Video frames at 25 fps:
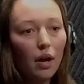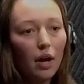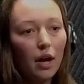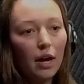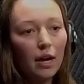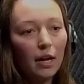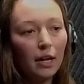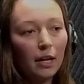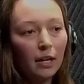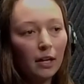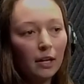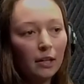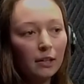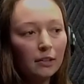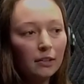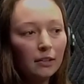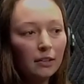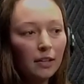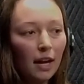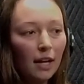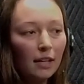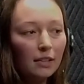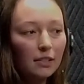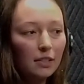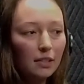And
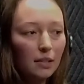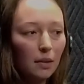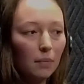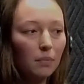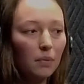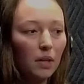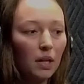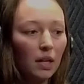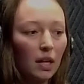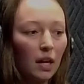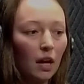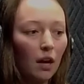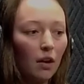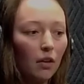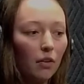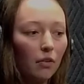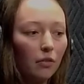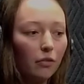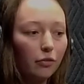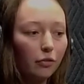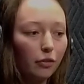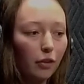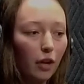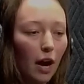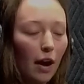that's something I'll
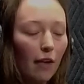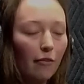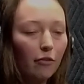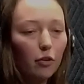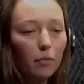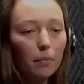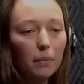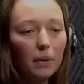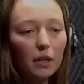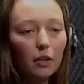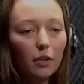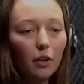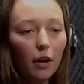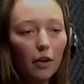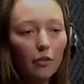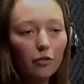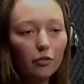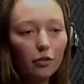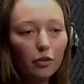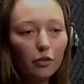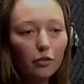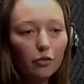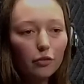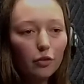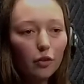forever be
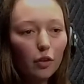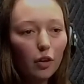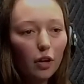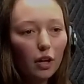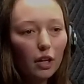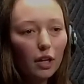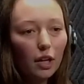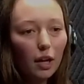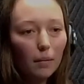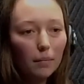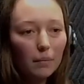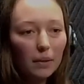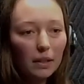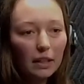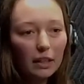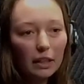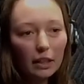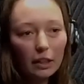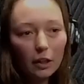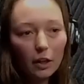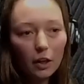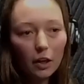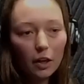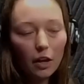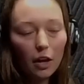grateful for coming
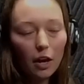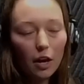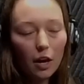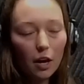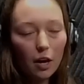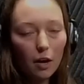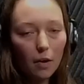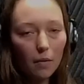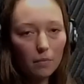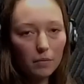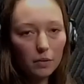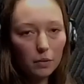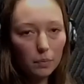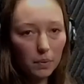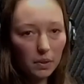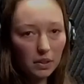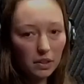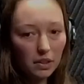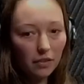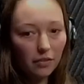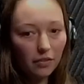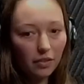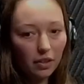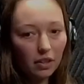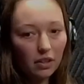here.
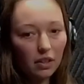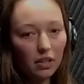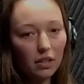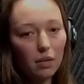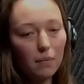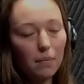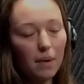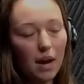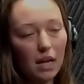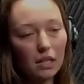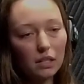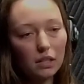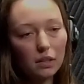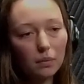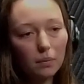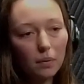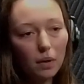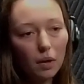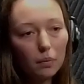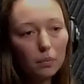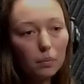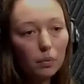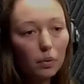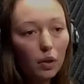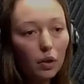Specifically the
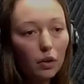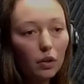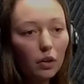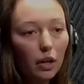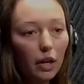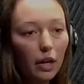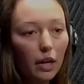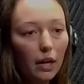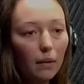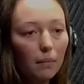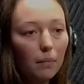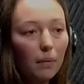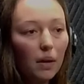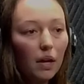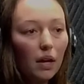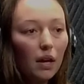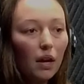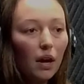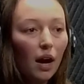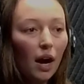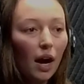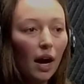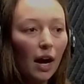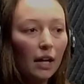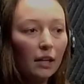basketball program.
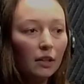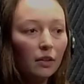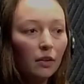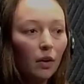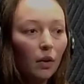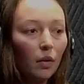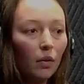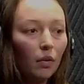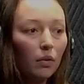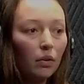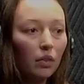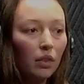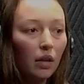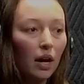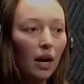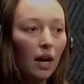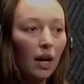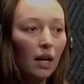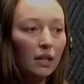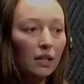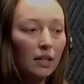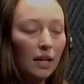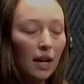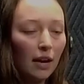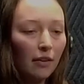I know
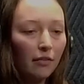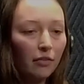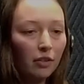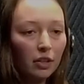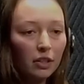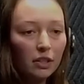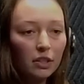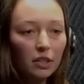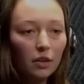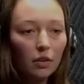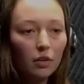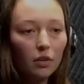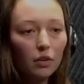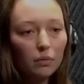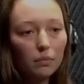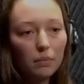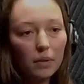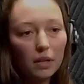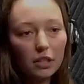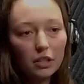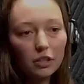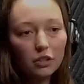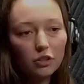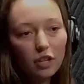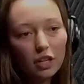that every single
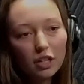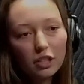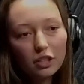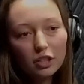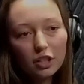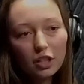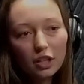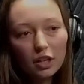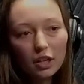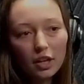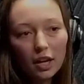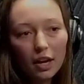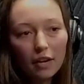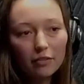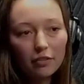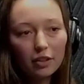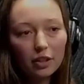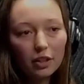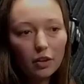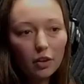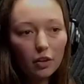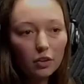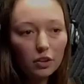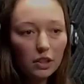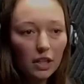administration, every
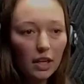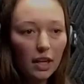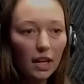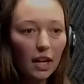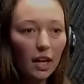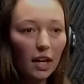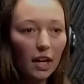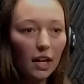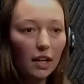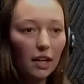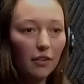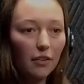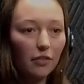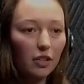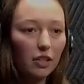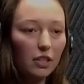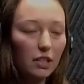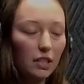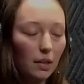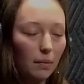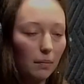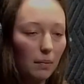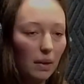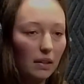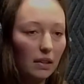coach I had, every
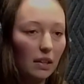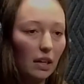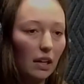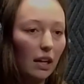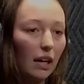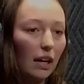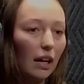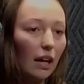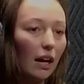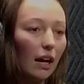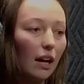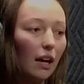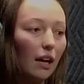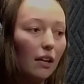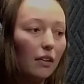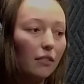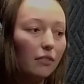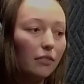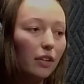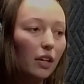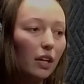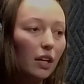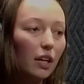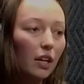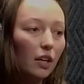teammate that I
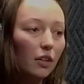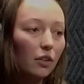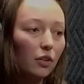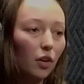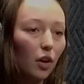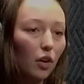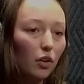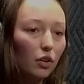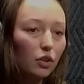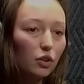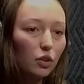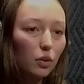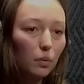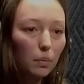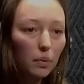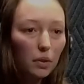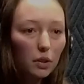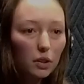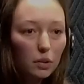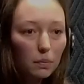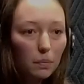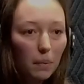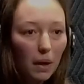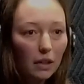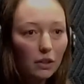have, they're all super
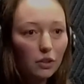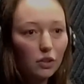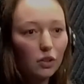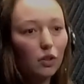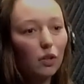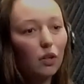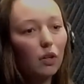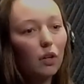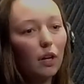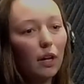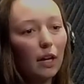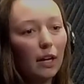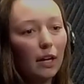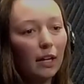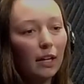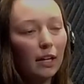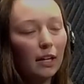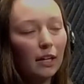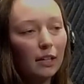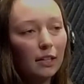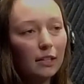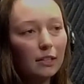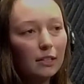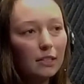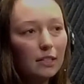special,
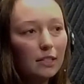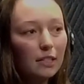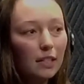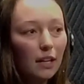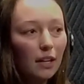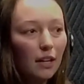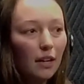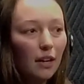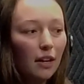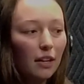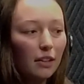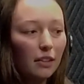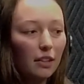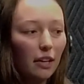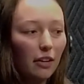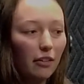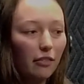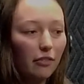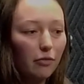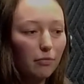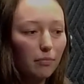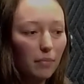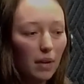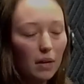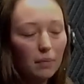and
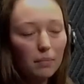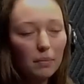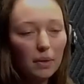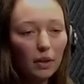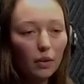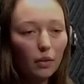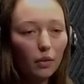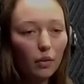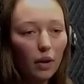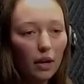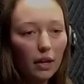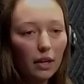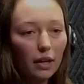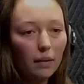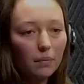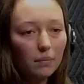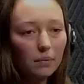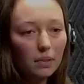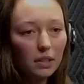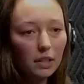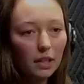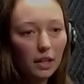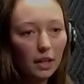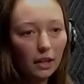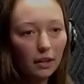they've made me who I am
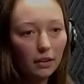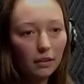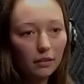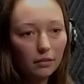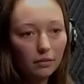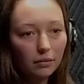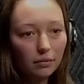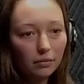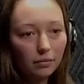today.